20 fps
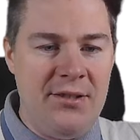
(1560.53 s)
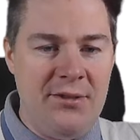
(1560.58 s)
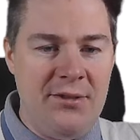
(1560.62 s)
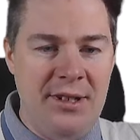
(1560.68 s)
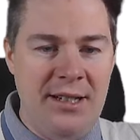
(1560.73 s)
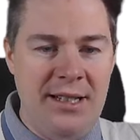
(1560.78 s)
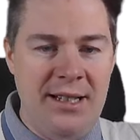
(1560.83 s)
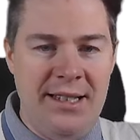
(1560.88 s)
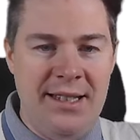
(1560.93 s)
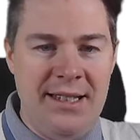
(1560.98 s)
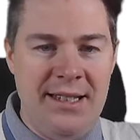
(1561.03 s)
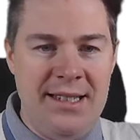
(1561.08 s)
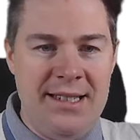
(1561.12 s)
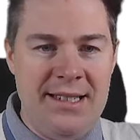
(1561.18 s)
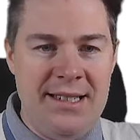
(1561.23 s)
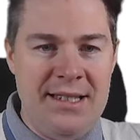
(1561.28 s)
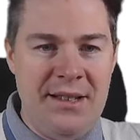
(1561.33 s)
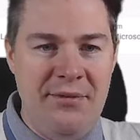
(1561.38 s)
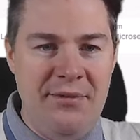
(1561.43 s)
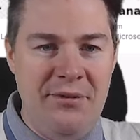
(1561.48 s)
really, this
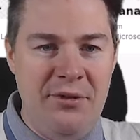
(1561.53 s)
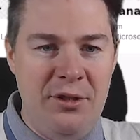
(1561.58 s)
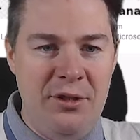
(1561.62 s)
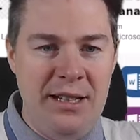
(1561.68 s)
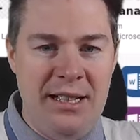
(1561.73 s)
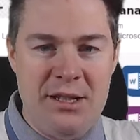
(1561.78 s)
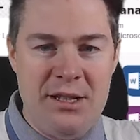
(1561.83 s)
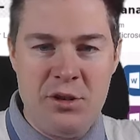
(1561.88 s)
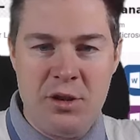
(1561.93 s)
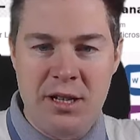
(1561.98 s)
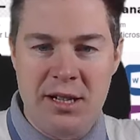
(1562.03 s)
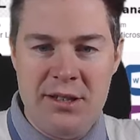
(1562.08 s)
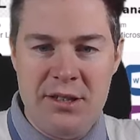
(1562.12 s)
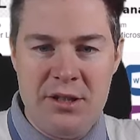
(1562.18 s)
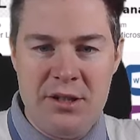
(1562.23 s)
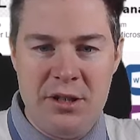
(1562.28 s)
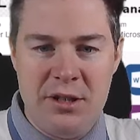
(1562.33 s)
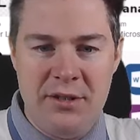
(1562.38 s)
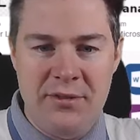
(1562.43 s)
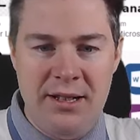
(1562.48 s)
is the full SQL
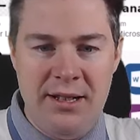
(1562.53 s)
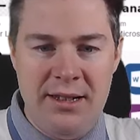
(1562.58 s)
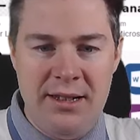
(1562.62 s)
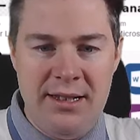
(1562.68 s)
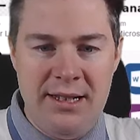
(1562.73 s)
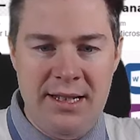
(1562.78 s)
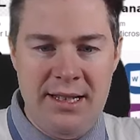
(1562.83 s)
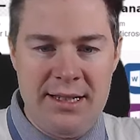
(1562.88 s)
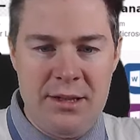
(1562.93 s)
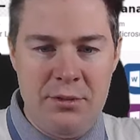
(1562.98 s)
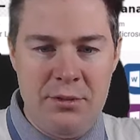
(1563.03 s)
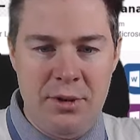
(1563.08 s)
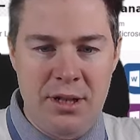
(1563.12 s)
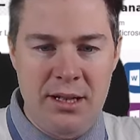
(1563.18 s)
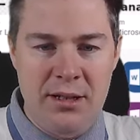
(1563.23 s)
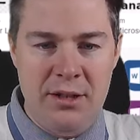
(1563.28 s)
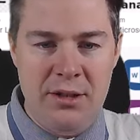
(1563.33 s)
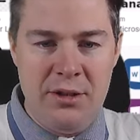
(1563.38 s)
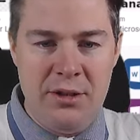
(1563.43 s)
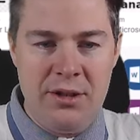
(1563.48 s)
server. This one
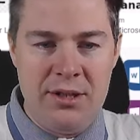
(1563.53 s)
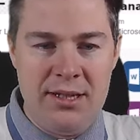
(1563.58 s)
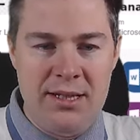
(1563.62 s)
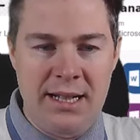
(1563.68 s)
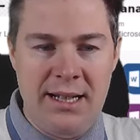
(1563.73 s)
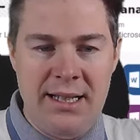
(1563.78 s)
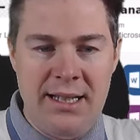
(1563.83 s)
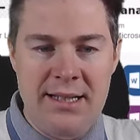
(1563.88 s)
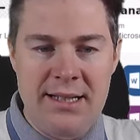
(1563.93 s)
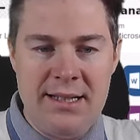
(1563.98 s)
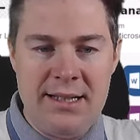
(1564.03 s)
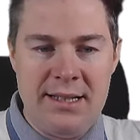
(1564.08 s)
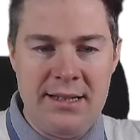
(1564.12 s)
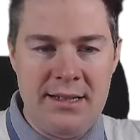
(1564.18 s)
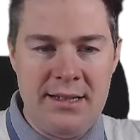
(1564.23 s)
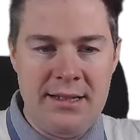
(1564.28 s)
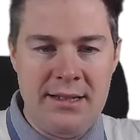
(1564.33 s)
looks nice.